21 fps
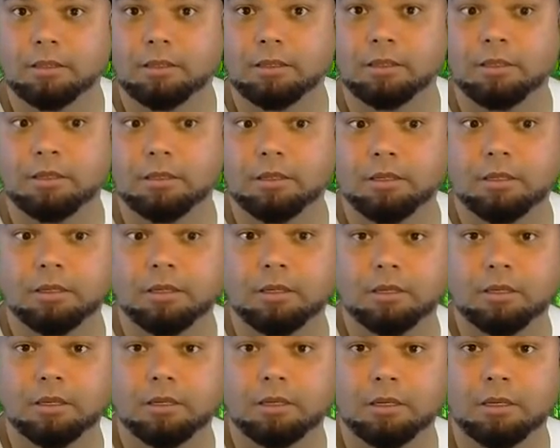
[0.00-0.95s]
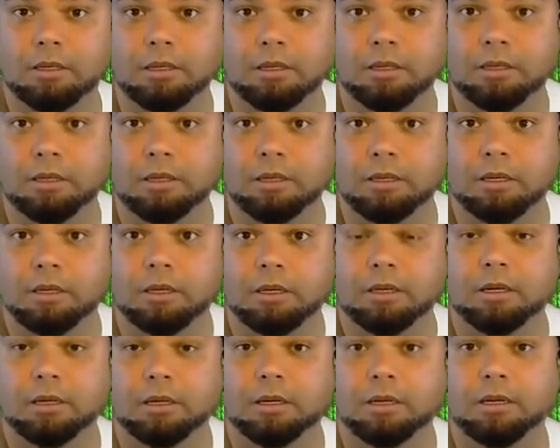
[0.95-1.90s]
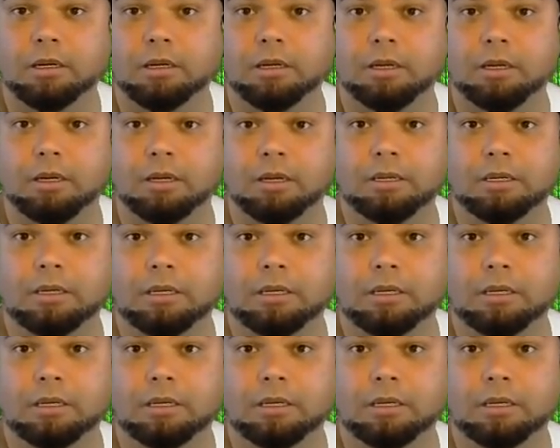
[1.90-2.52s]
The person shown says nothing.